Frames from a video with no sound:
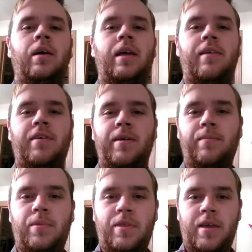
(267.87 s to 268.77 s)
gave
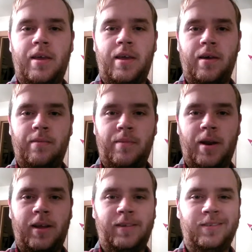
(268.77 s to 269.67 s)
him the
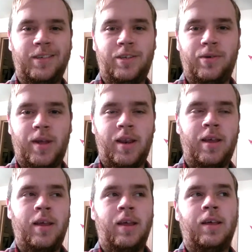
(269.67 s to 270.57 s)
money to do it
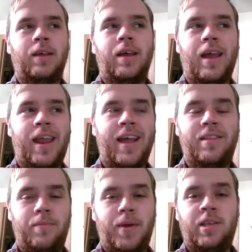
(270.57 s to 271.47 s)
and had
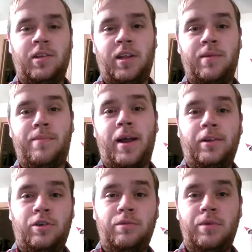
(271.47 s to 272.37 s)
to basically
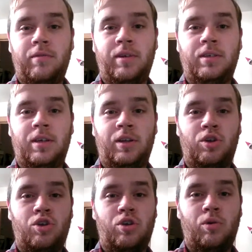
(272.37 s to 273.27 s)
combine two movies
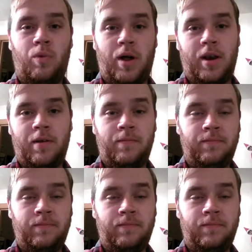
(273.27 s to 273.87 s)
into one.